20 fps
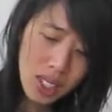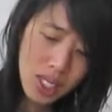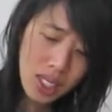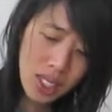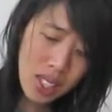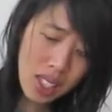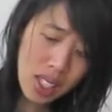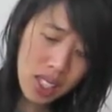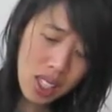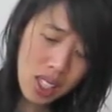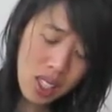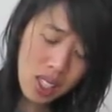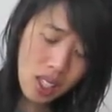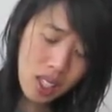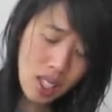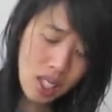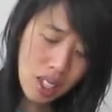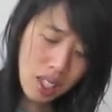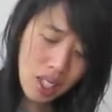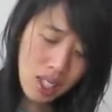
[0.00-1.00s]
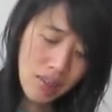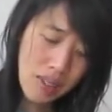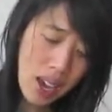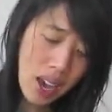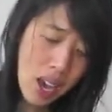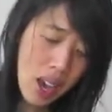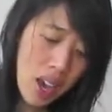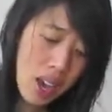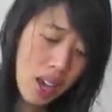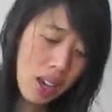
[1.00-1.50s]
let's see,
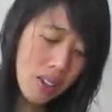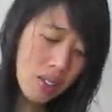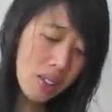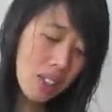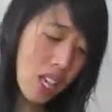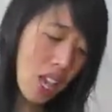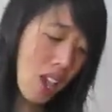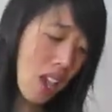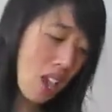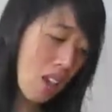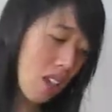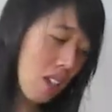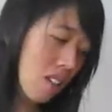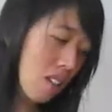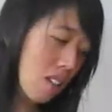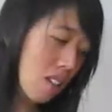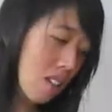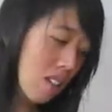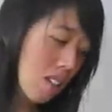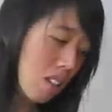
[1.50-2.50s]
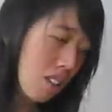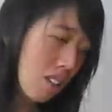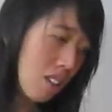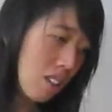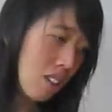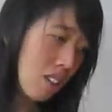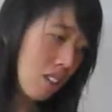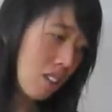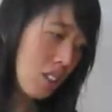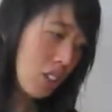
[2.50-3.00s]
5, 10,
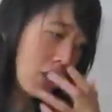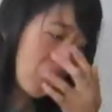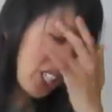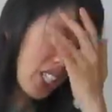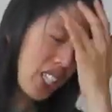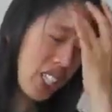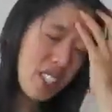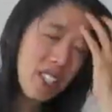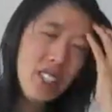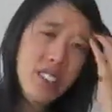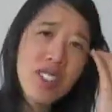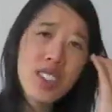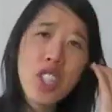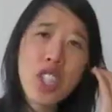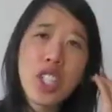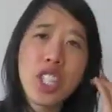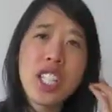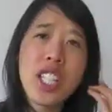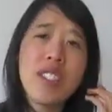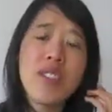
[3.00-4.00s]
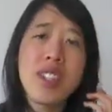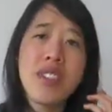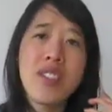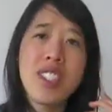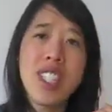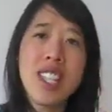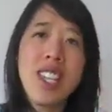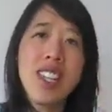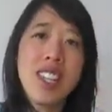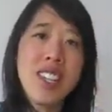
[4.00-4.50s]
13,
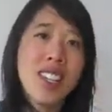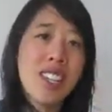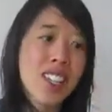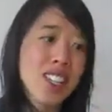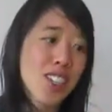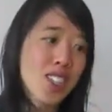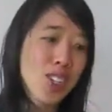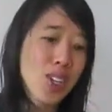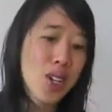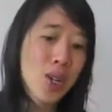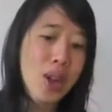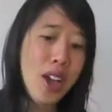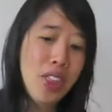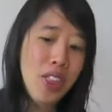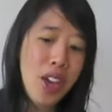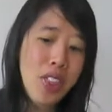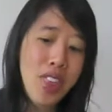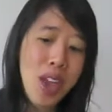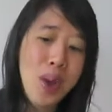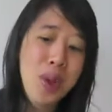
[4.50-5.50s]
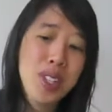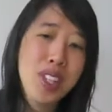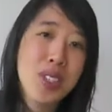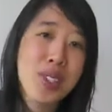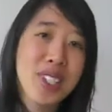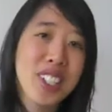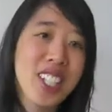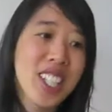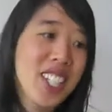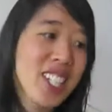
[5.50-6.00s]
So I thought that was
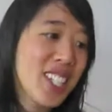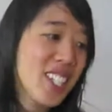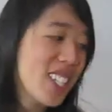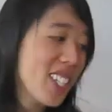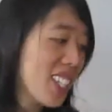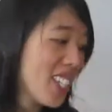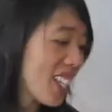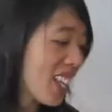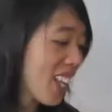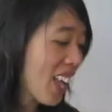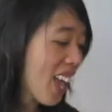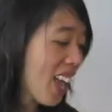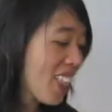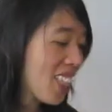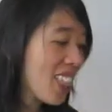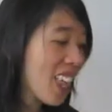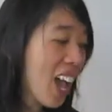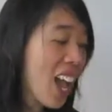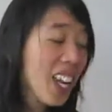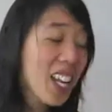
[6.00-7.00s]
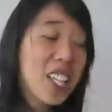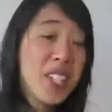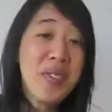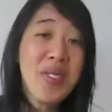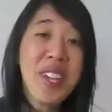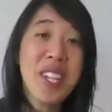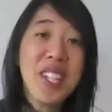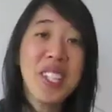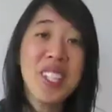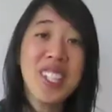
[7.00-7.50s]
a really good deal. And that is
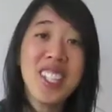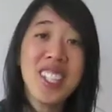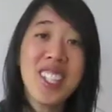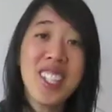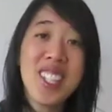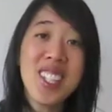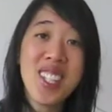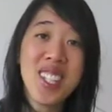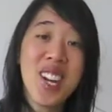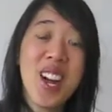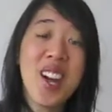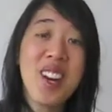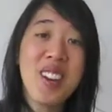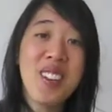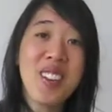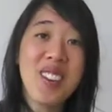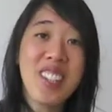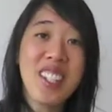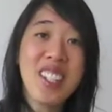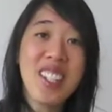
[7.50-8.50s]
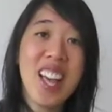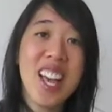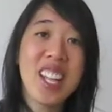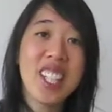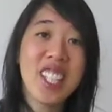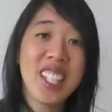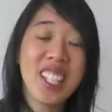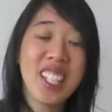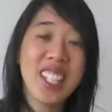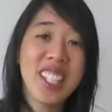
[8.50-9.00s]
my current scarf
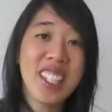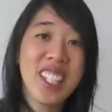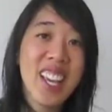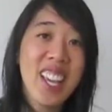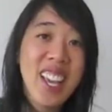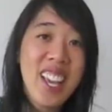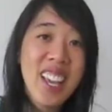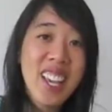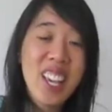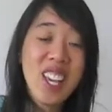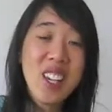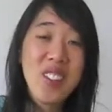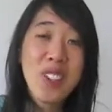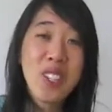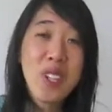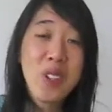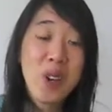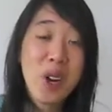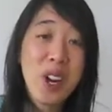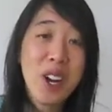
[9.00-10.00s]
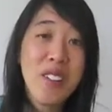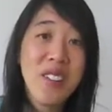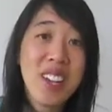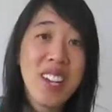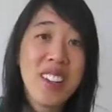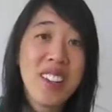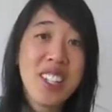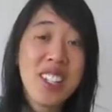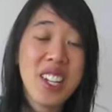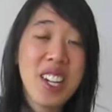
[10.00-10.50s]
collection. If you are a
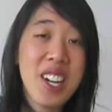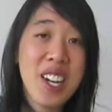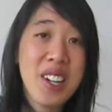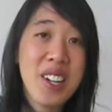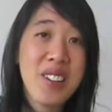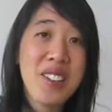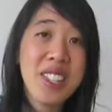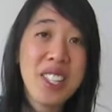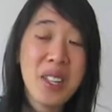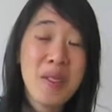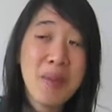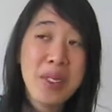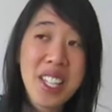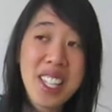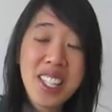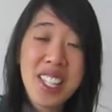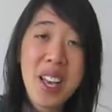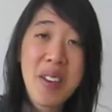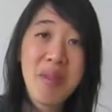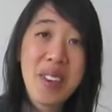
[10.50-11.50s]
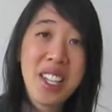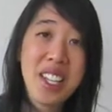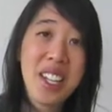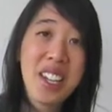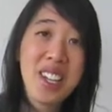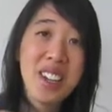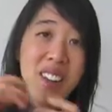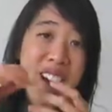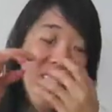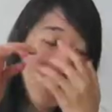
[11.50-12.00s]
fan of scarves, then please let me
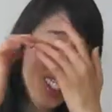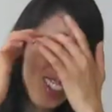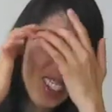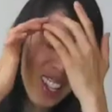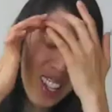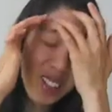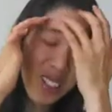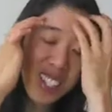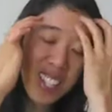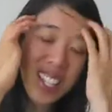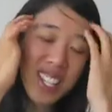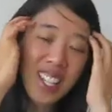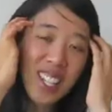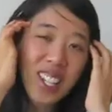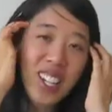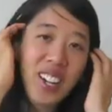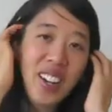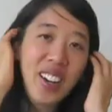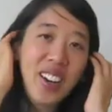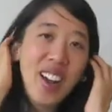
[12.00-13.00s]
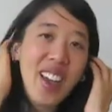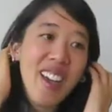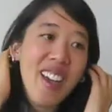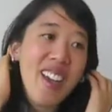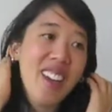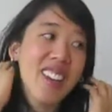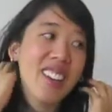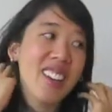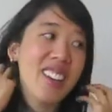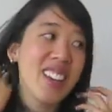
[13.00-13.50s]
know. I'd love to hear
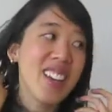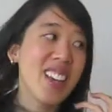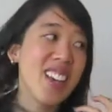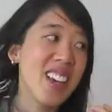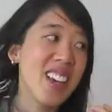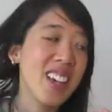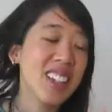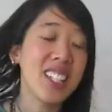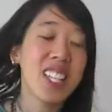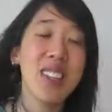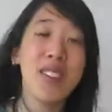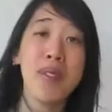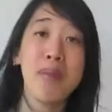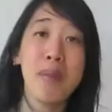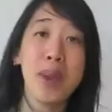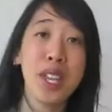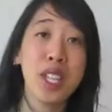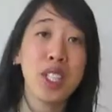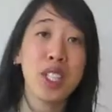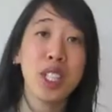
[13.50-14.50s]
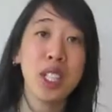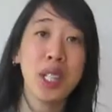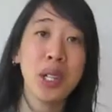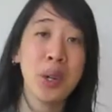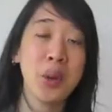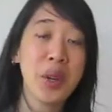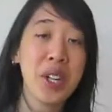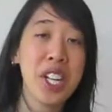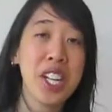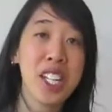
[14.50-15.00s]
and leave a
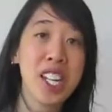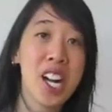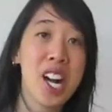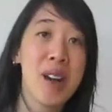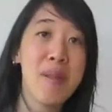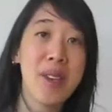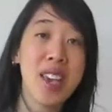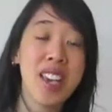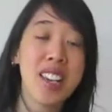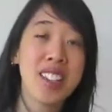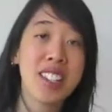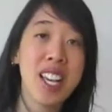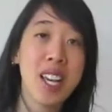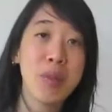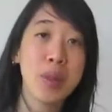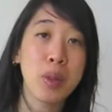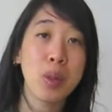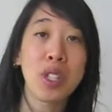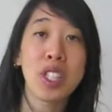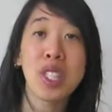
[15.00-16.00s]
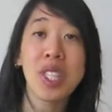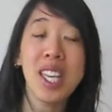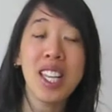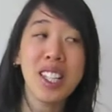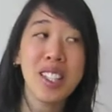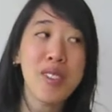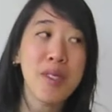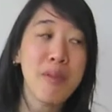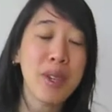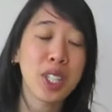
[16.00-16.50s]
picture or a comment down below. Well, you
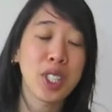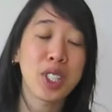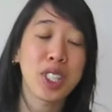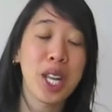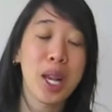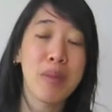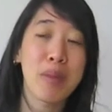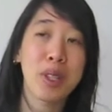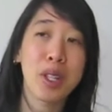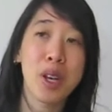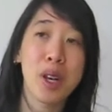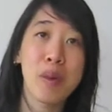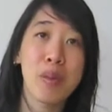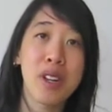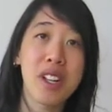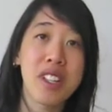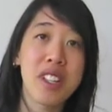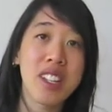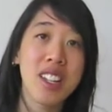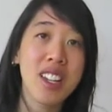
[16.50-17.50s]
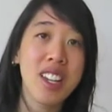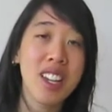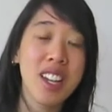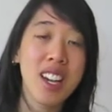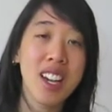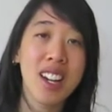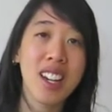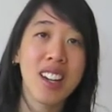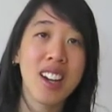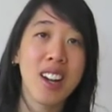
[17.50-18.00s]
can't leave a picture down below, but
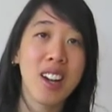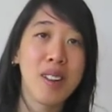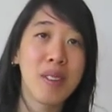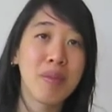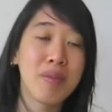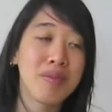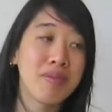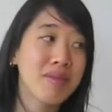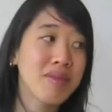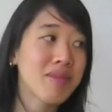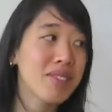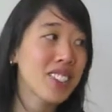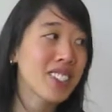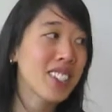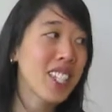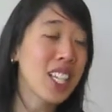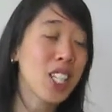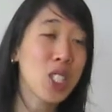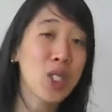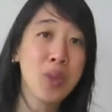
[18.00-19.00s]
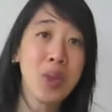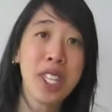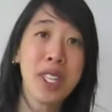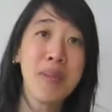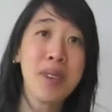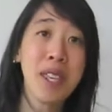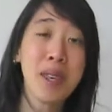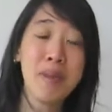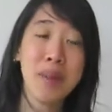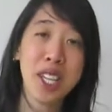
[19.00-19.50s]
um, like tweet
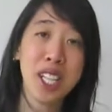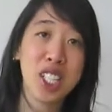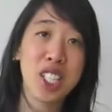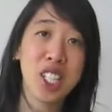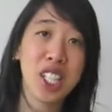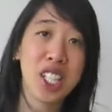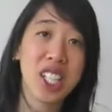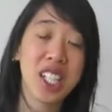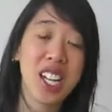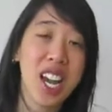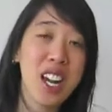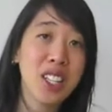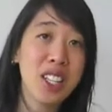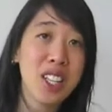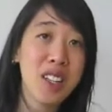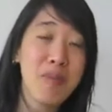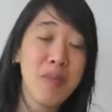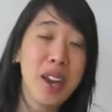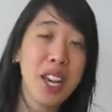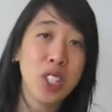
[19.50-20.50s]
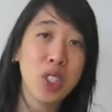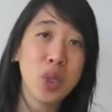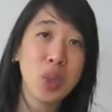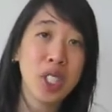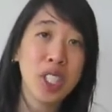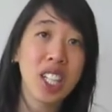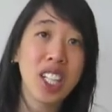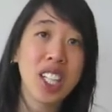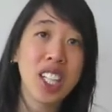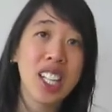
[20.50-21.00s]
me a picture. I'll leave my
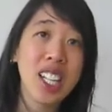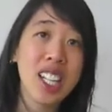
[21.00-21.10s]
Twitter